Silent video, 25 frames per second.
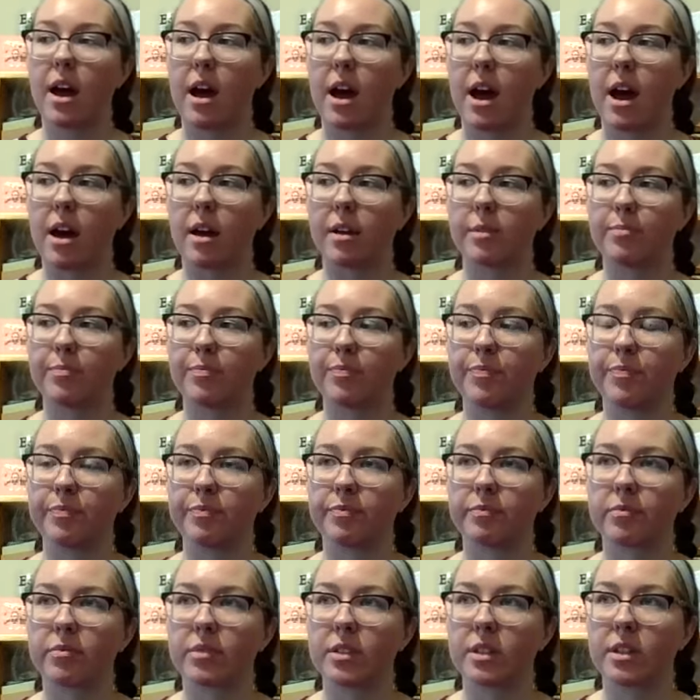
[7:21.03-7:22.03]

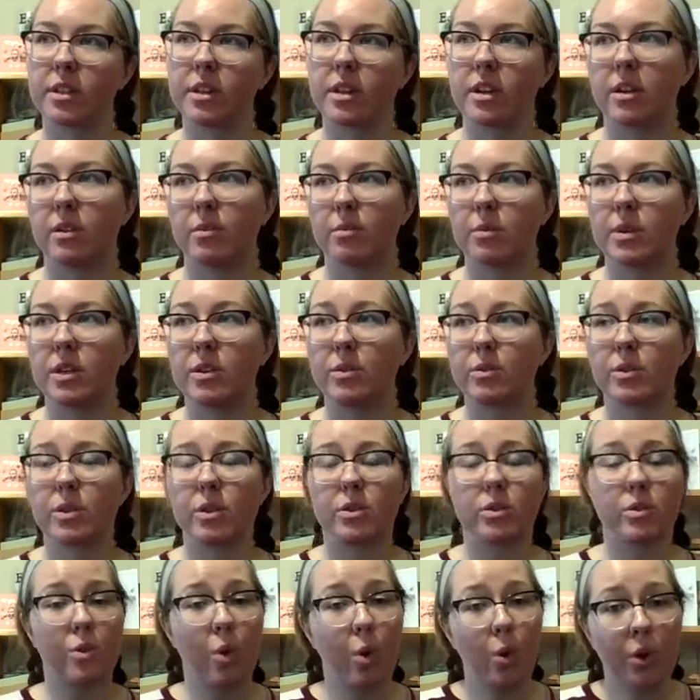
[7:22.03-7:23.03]

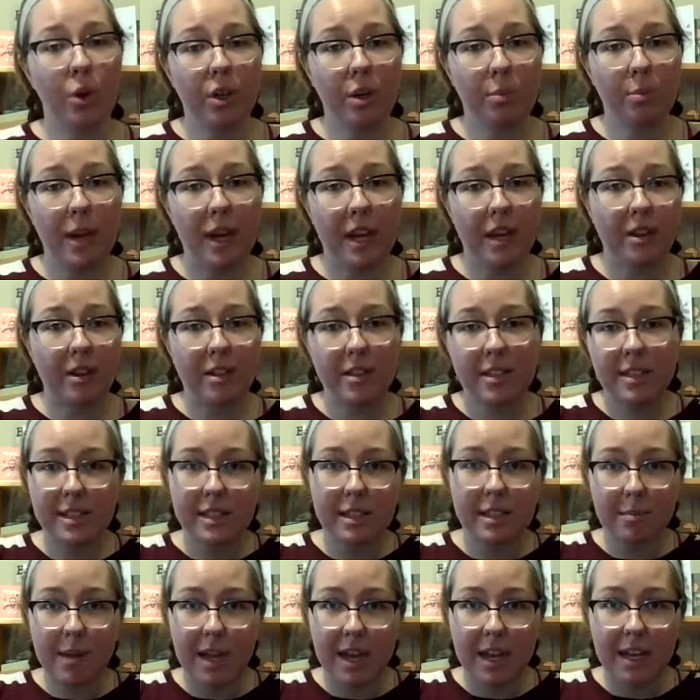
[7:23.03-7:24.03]
the solar panels
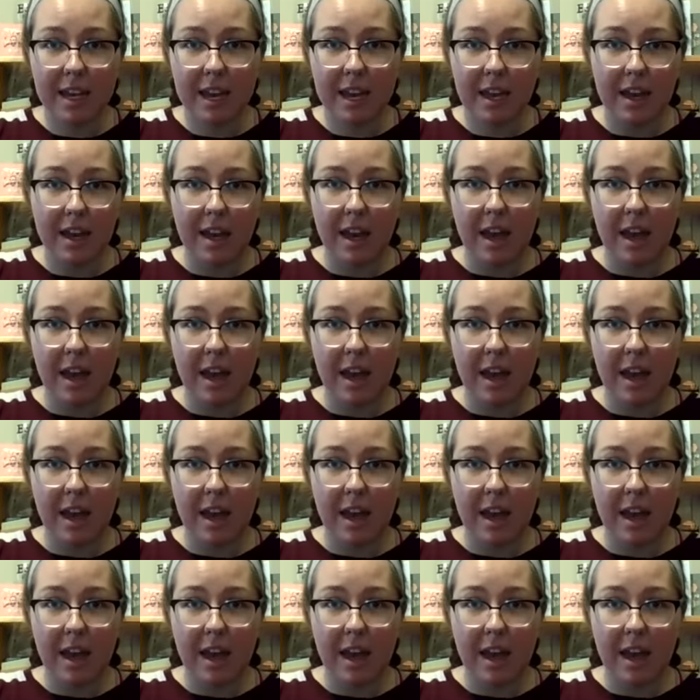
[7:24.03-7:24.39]
to make